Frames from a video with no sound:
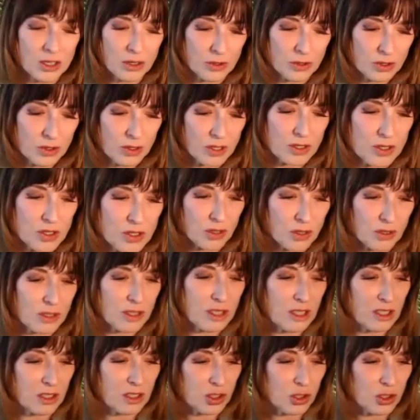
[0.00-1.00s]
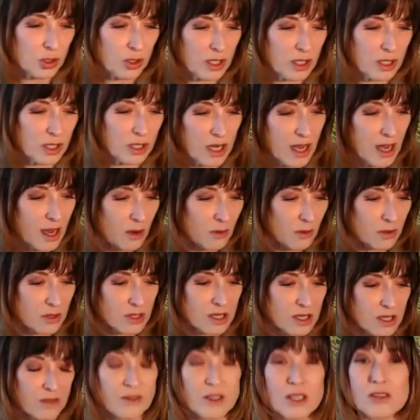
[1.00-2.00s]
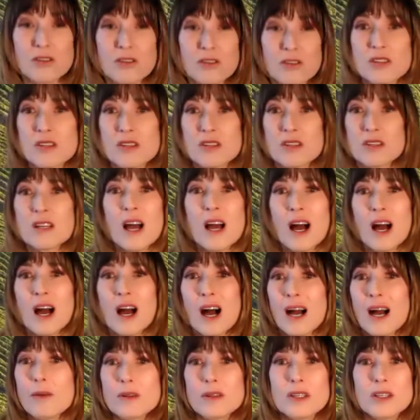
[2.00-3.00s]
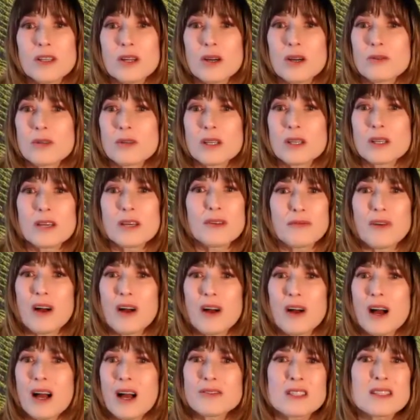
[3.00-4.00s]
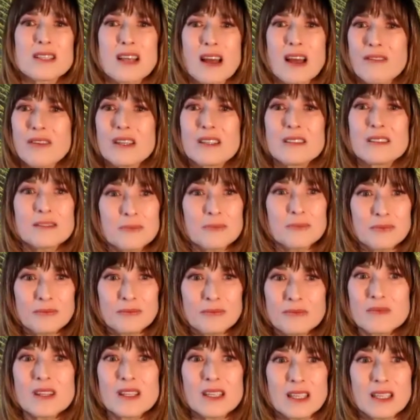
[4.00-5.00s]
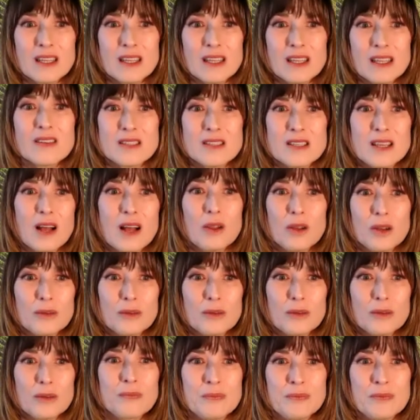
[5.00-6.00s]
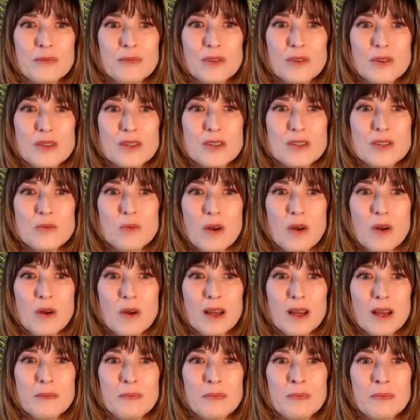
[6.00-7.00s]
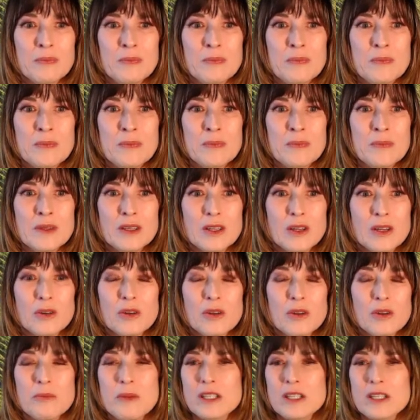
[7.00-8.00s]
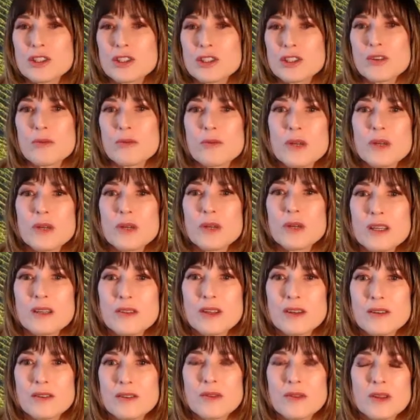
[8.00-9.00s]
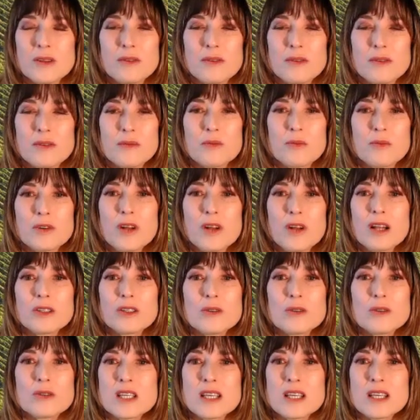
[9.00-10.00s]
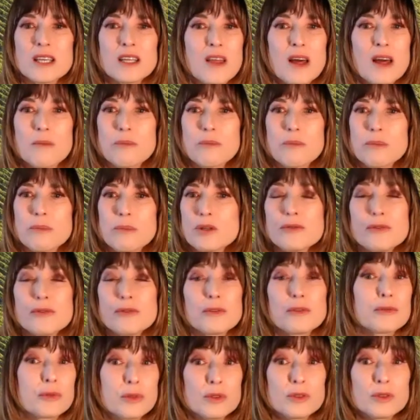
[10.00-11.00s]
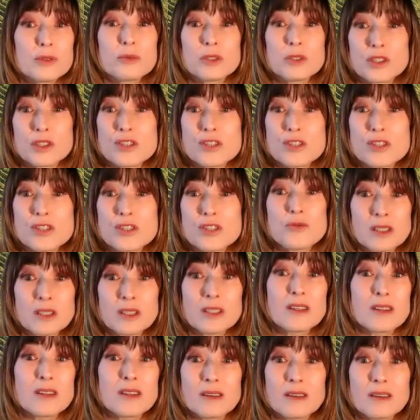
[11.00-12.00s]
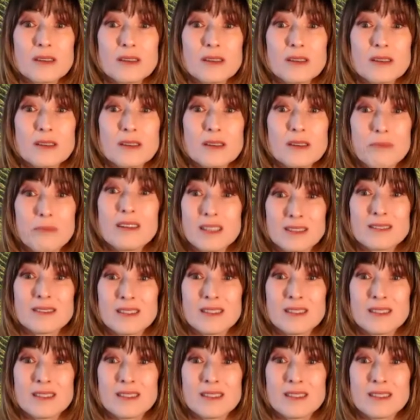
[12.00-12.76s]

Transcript: could certainly enjoy now. We're 7 years in. I would, give it 5 to 7 in the cellar for this wine. To make sure that we're not losing any of that beautiful fruit, which is really the compelling,